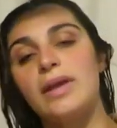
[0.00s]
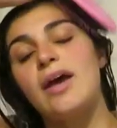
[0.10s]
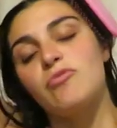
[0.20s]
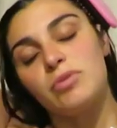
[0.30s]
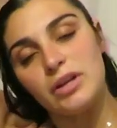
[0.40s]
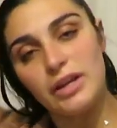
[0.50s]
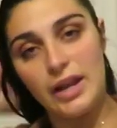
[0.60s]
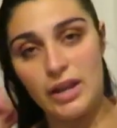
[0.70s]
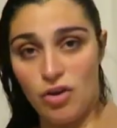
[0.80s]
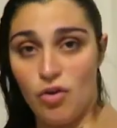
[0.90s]
we have been
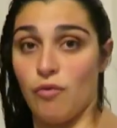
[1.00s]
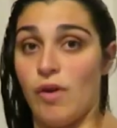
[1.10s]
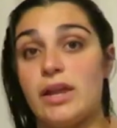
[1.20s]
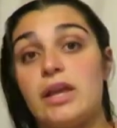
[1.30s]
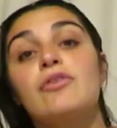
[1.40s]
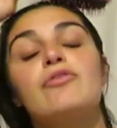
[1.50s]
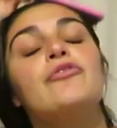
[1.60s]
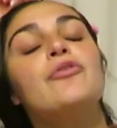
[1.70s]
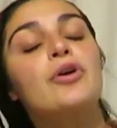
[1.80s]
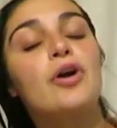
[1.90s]
getting ready
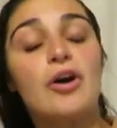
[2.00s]
for